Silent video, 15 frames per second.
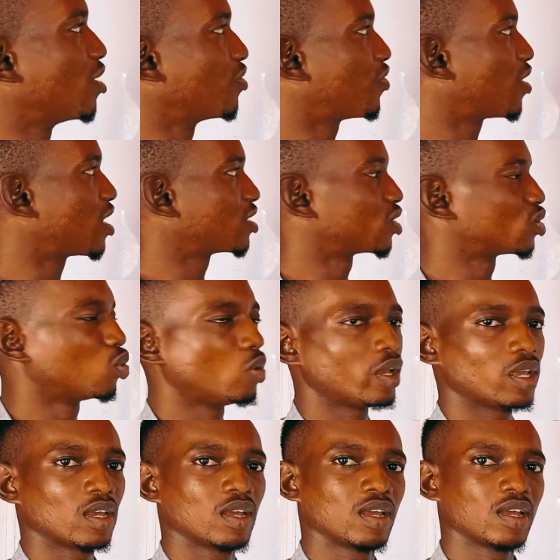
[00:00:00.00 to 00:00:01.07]
and fast way
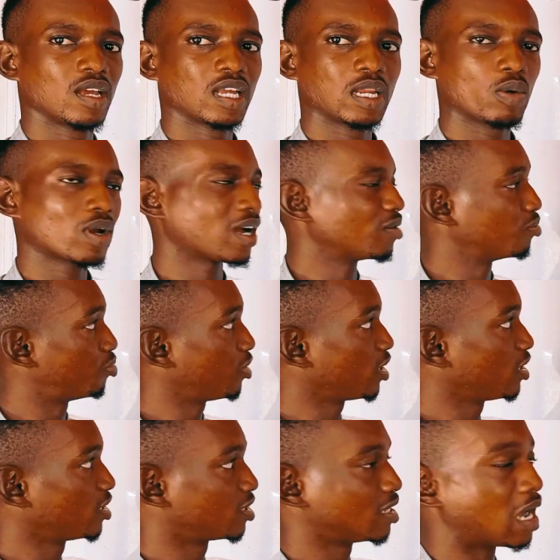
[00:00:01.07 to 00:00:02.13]
that we can break
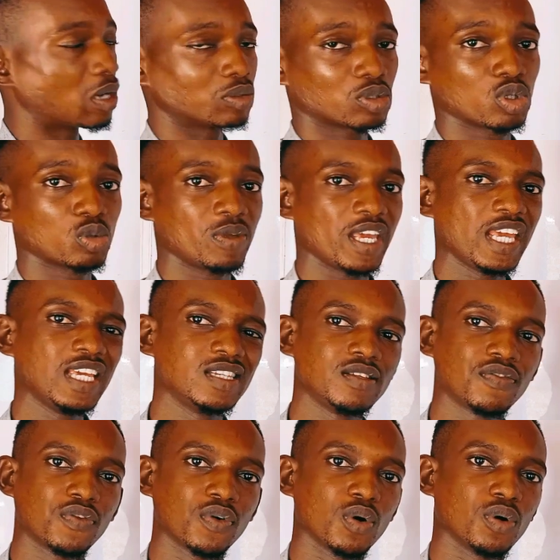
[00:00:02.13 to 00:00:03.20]
this down so it'll be easy
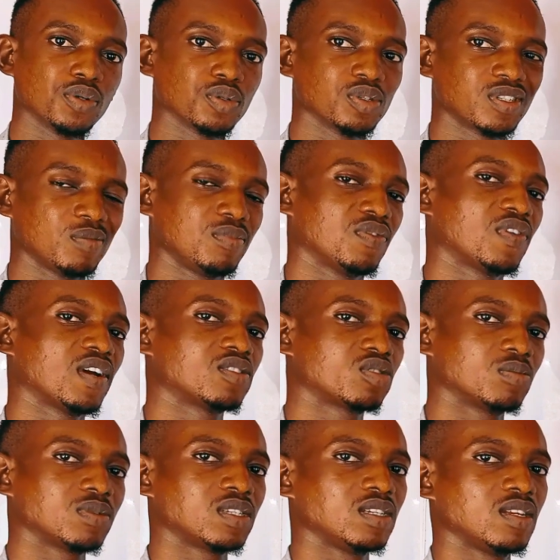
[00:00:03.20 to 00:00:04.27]
for us to simplify
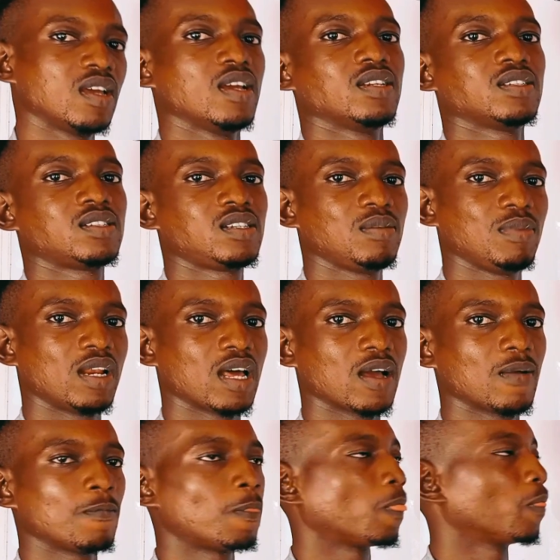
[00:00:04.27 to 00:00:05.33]
something similar.